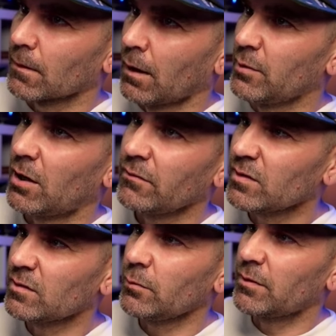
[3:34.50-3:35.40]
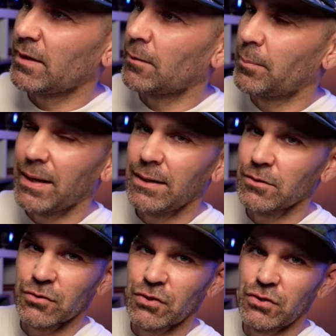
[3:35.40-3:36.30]
mean, obviously without paint,
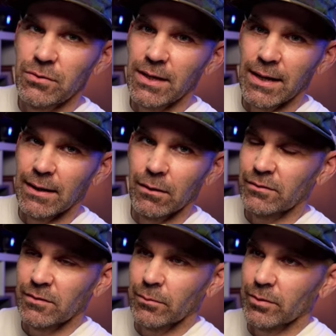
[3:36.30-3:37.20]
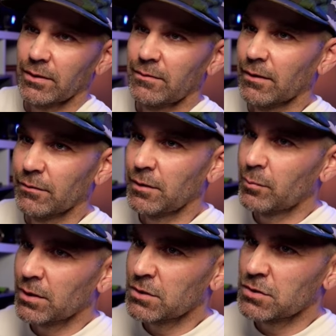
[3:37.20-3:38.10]
you're just shooting air. It's not really telling you
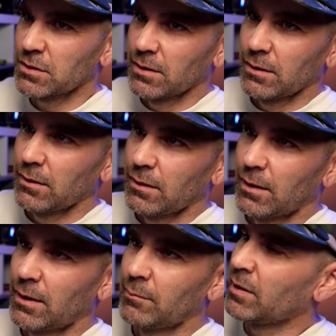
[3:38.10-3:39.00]
much. But I